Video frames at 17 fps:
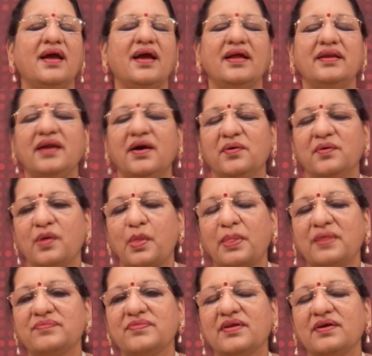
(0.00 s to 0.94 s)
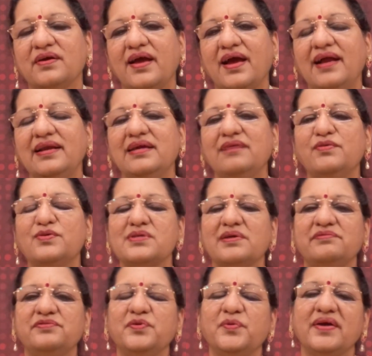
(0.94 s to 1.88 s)
Now, I'll give you
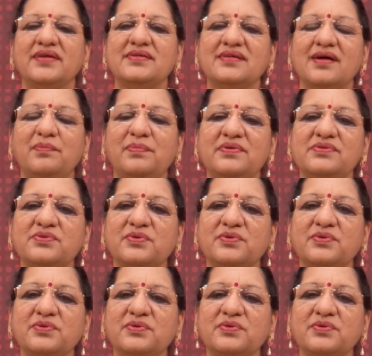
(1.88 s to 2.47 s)
some few examples